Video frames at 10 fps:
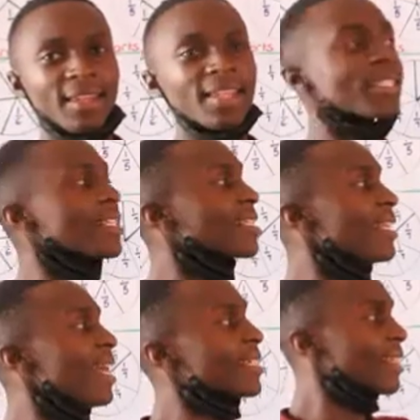This
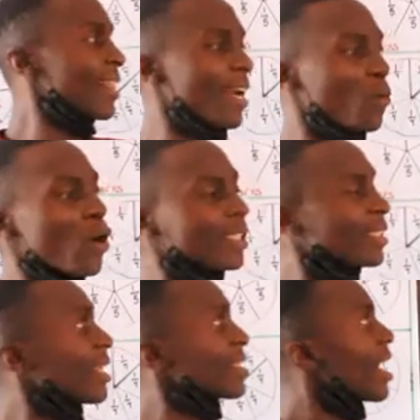is less than. What
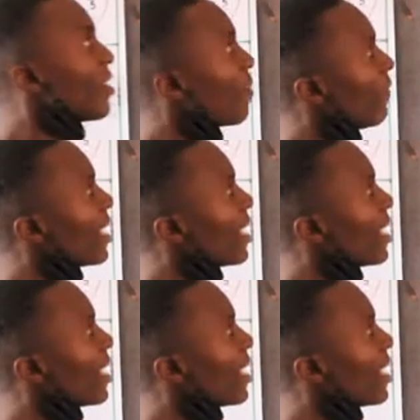is the sign of